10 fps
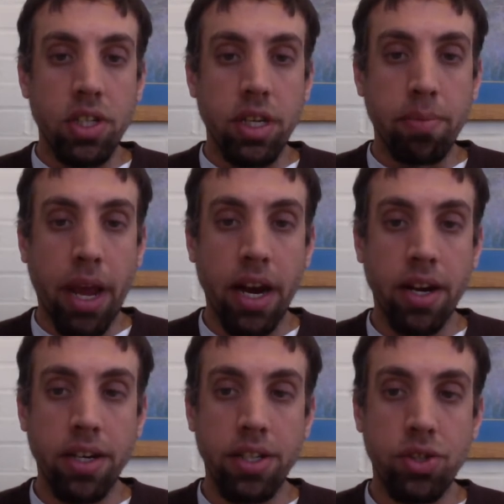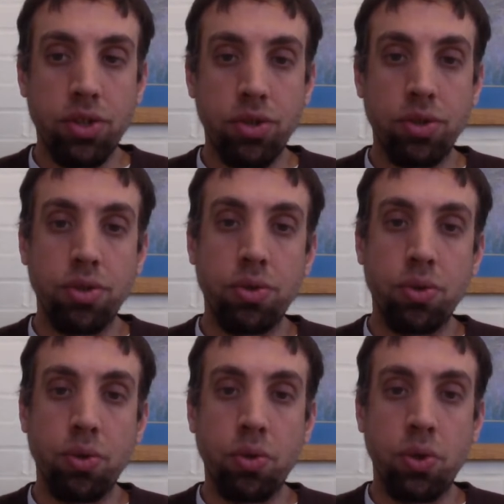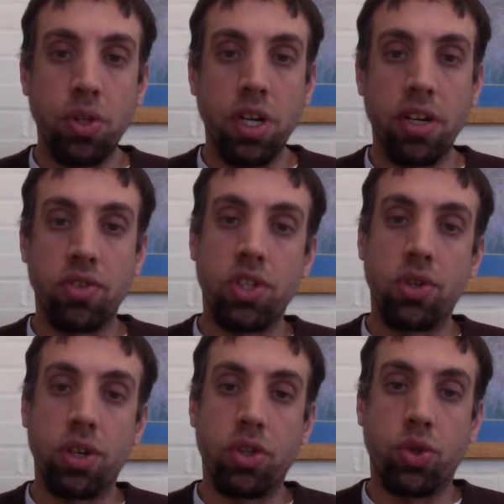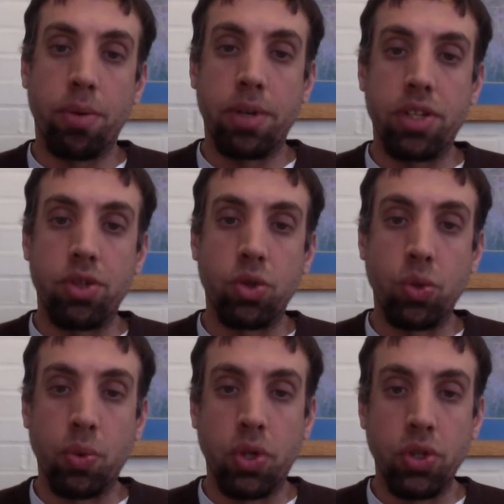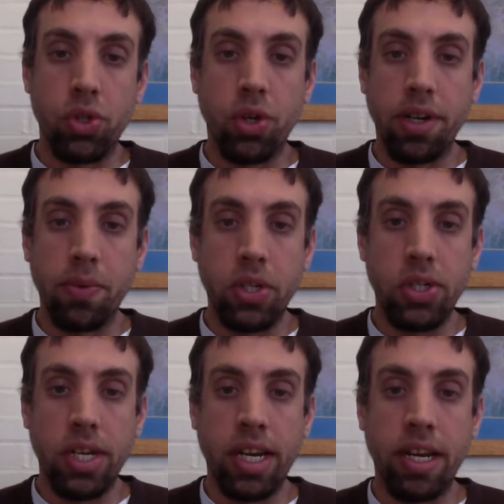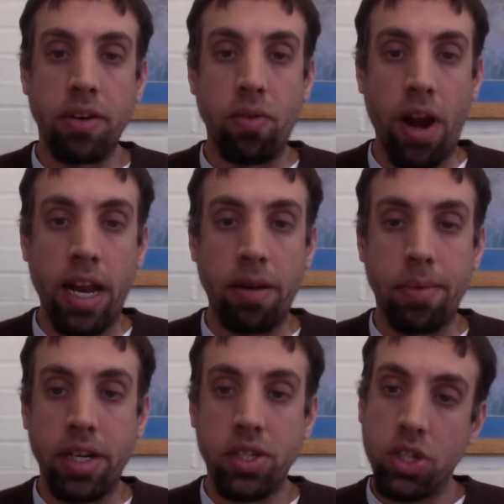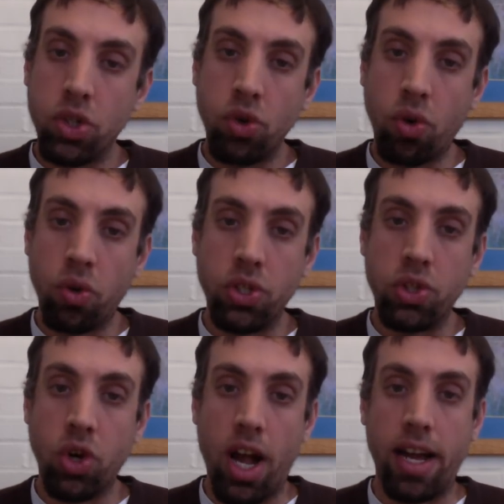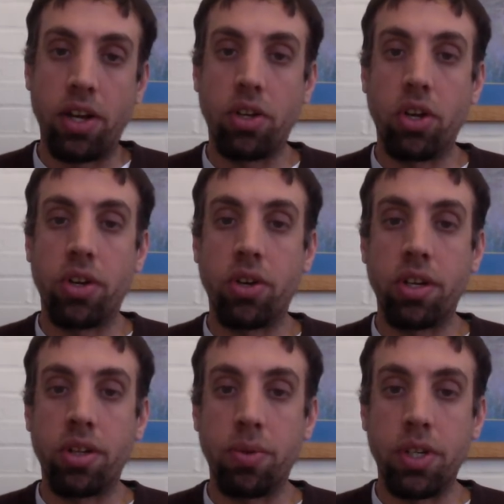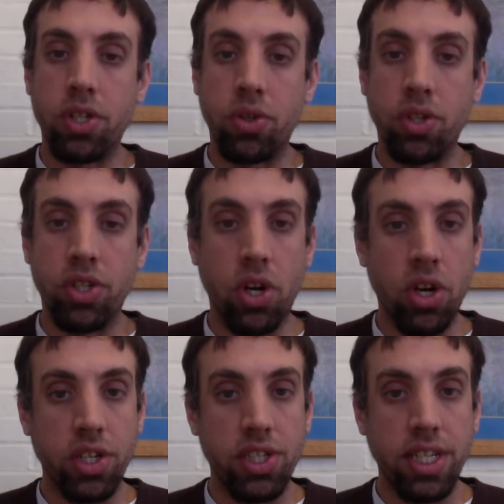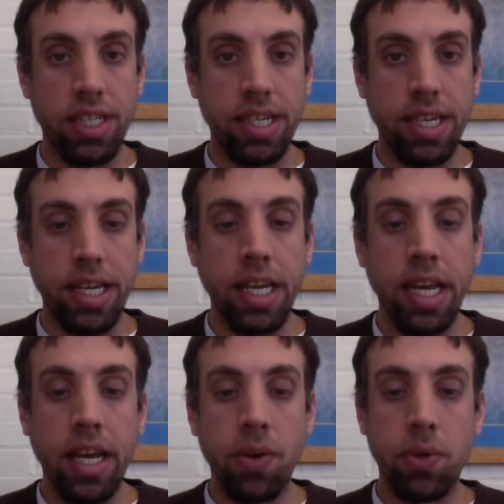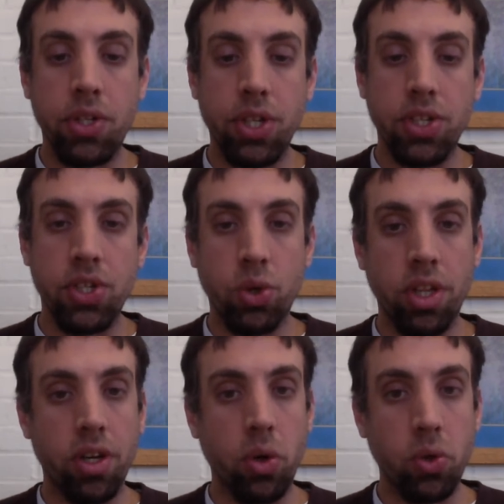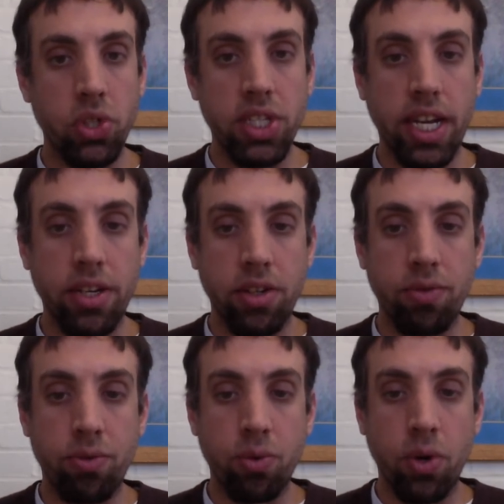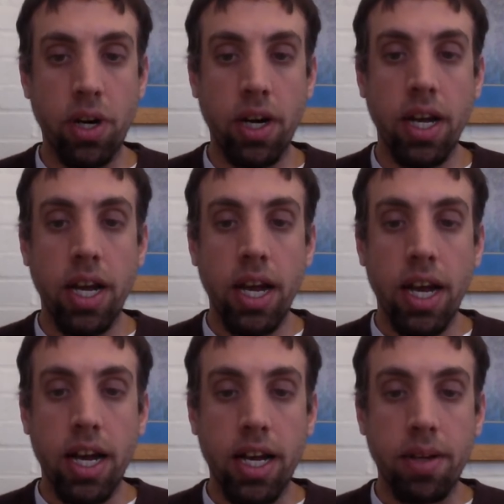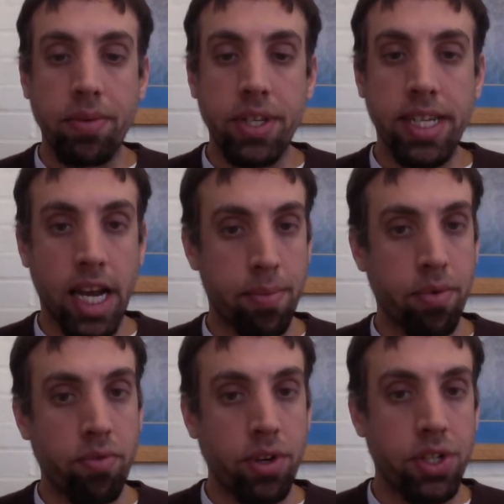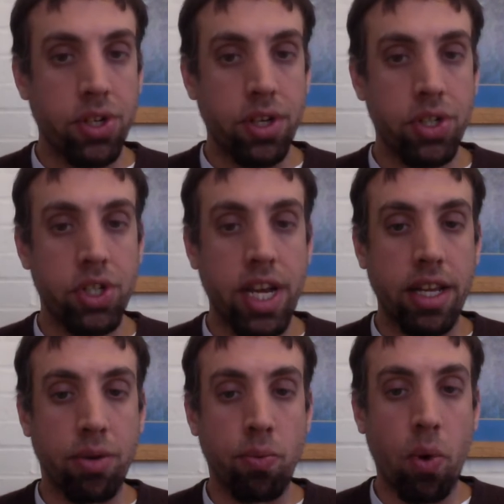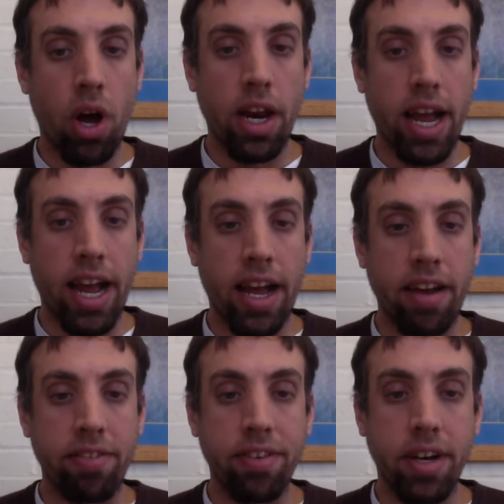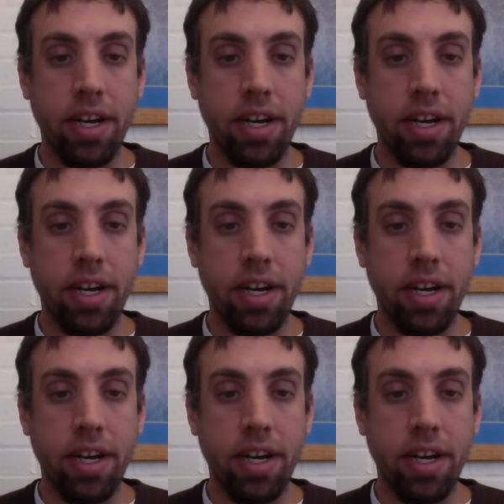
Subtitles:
compared it to kind of sort of treatment as usual. So it was a randomized controls trial, otherwise known as an RCT, which is sort of the gold standard for the type of research that you want to have